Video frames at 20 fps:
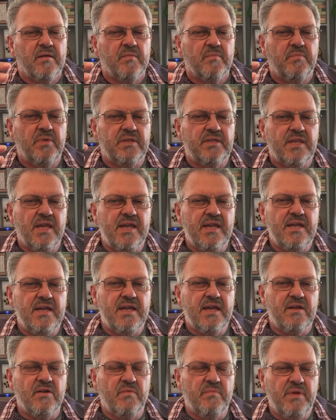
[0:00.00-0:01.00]
But they
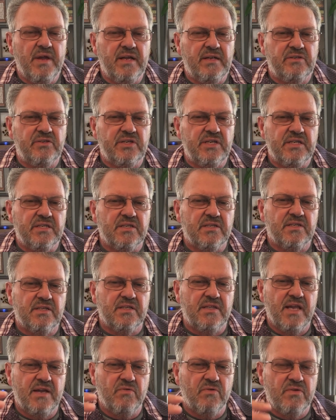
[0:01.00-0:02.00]
had obeyed Jesus
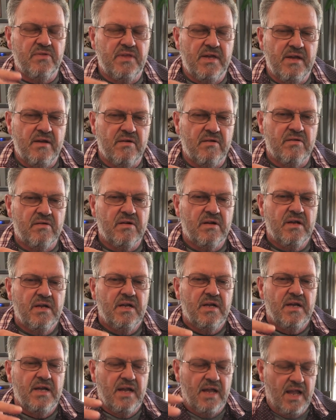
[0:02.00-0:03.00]
and they were there
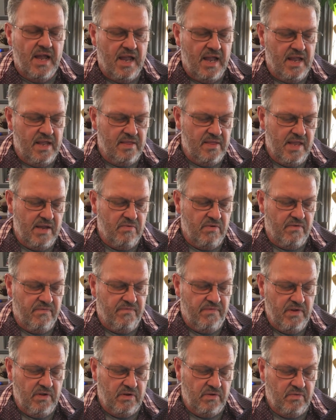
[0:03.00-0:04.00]
and they were
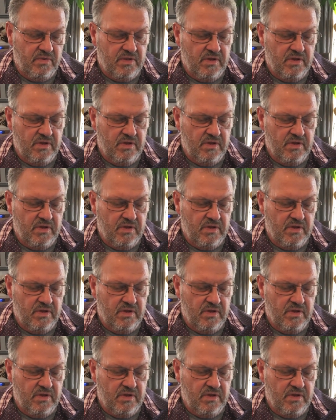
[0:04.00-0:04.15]
filled with